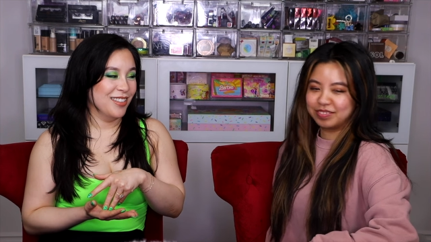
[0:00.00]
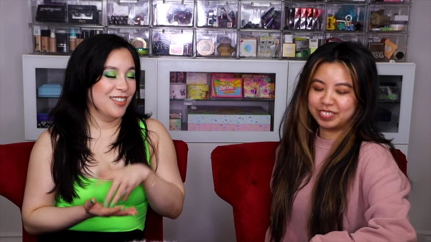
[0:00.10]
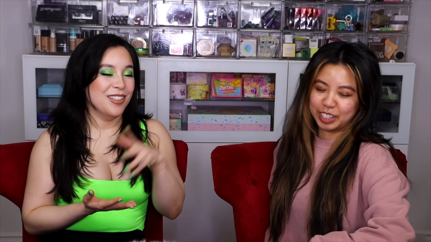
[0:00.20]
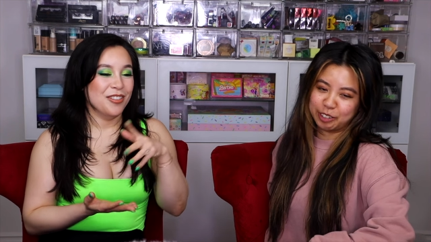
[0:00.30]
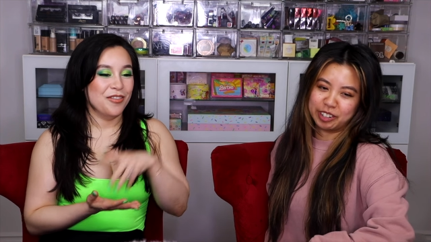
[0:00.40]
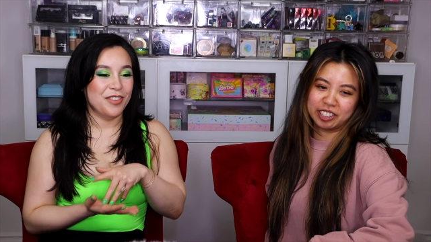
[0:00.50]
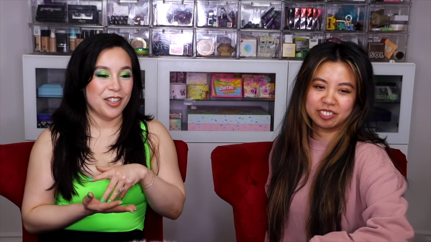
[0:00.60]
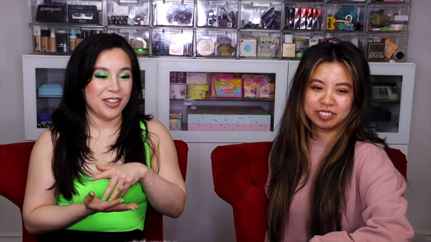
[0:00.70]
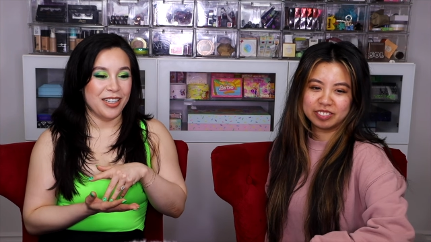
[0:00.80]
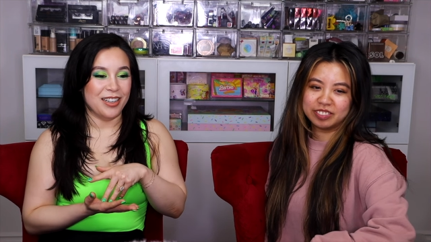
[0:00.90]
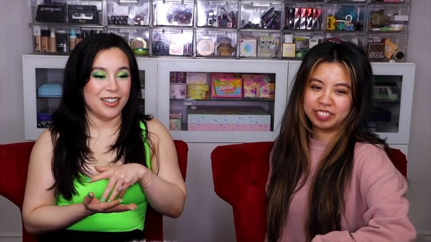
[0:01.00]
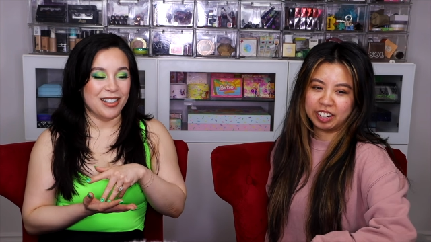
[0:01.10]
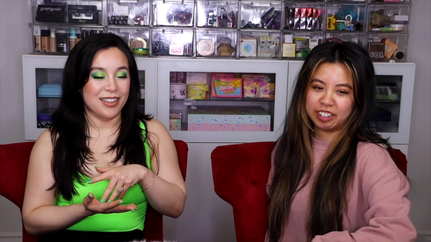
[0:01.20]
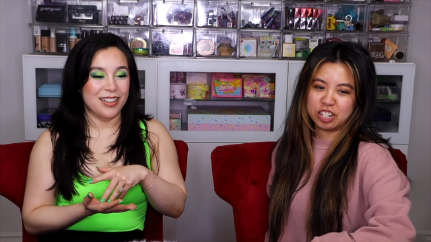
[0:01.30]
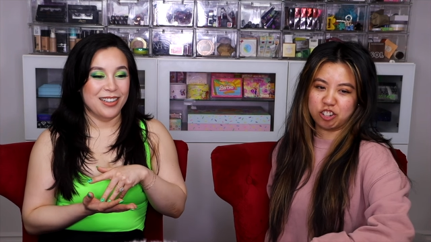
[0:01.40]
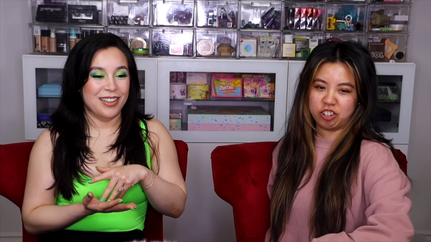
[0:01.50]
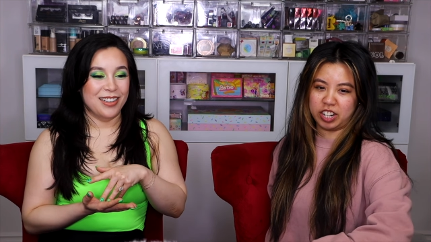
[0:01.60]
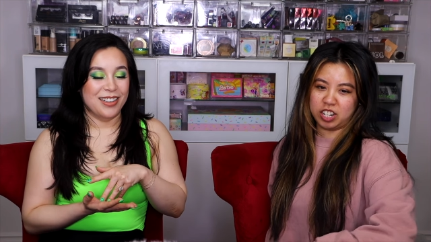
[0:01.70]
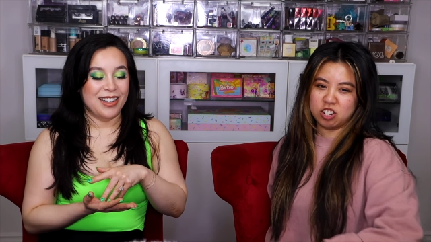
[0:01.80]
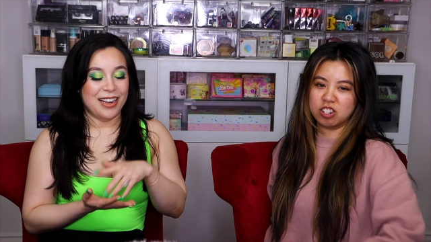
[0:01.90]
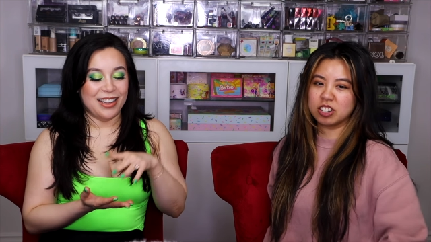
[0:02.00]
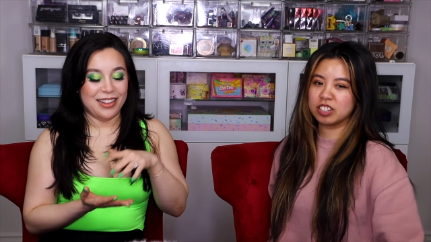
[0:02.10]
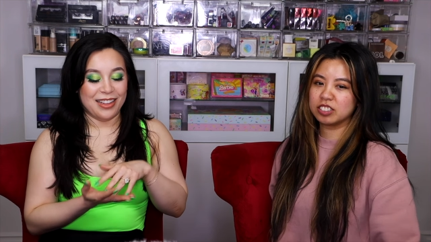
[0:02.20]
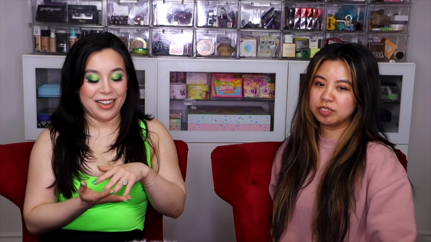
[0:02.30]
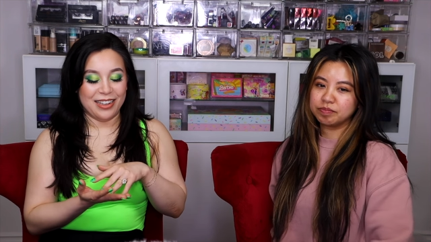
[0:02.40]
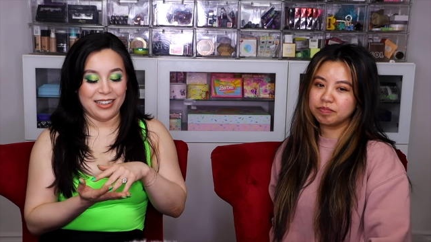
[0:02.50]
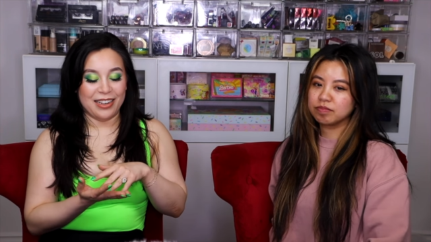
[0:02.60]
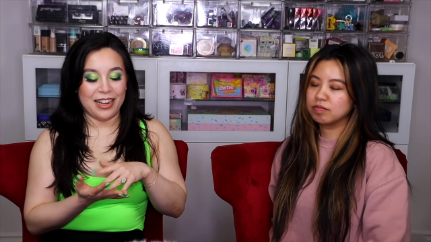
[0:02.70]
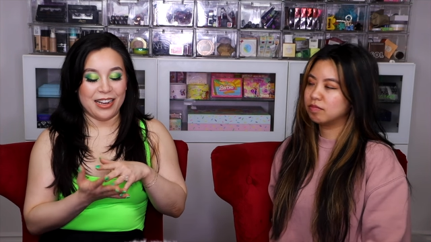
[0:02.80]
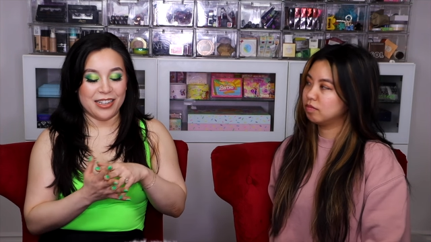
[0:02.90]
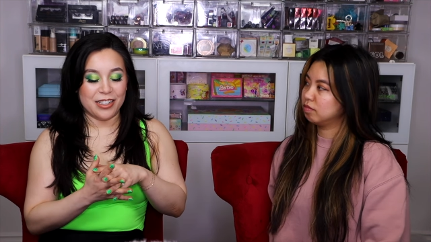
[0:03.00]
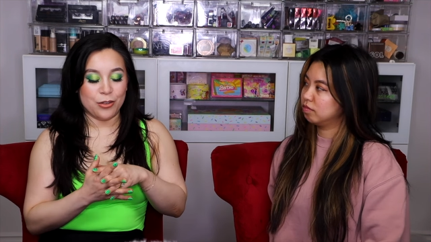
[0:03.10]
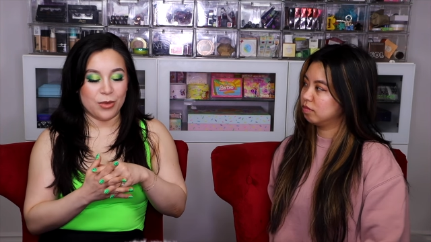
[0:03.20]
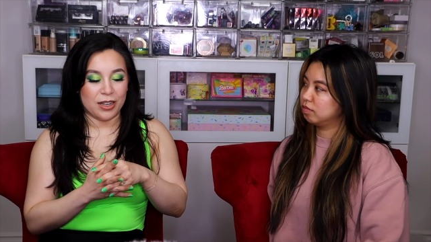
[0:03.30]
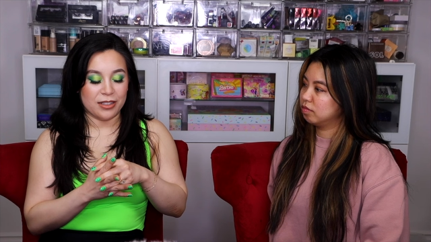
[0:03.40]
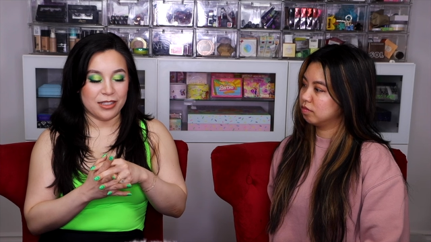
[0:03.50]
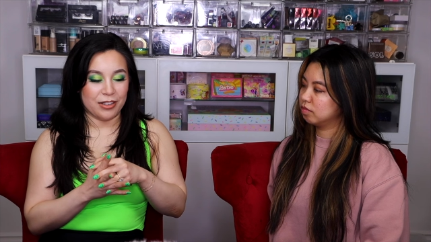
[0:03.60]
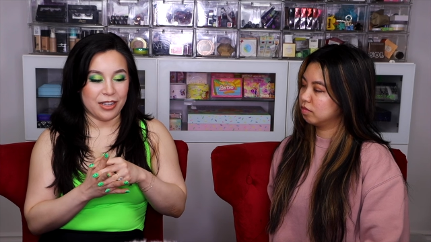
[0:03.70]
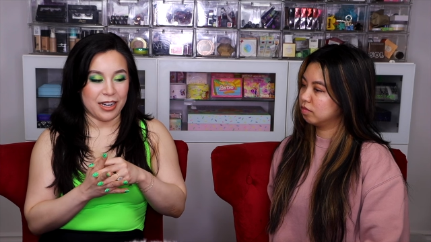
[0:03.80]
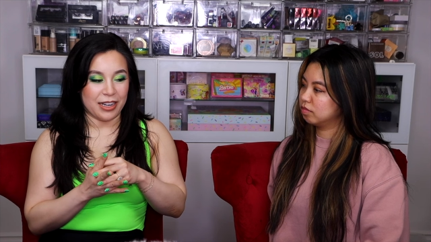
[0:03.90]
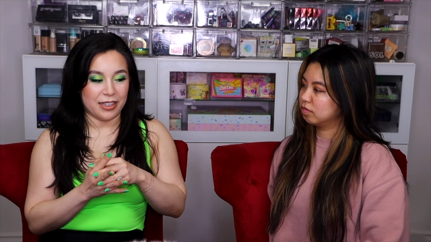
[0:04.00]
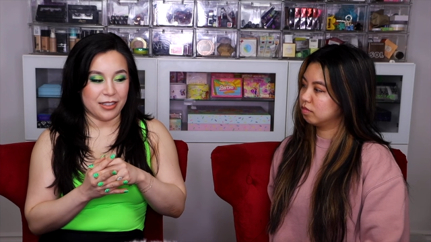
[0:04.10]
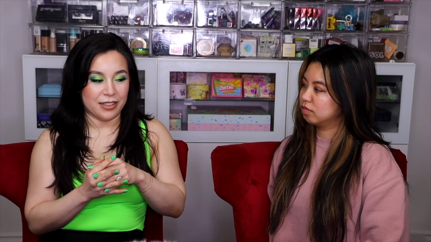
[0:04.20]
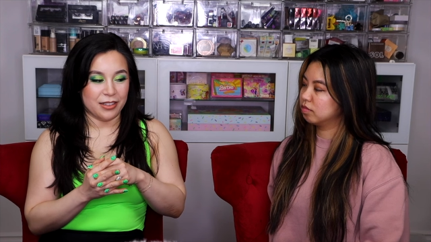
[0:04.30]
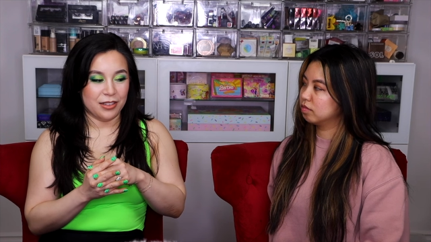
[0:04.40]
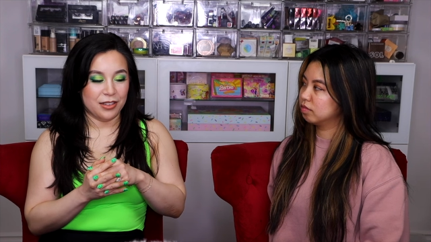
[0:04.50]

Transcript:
Speaker 1: Very weird. Very odd. Very strange. And then AD walks down the aisle,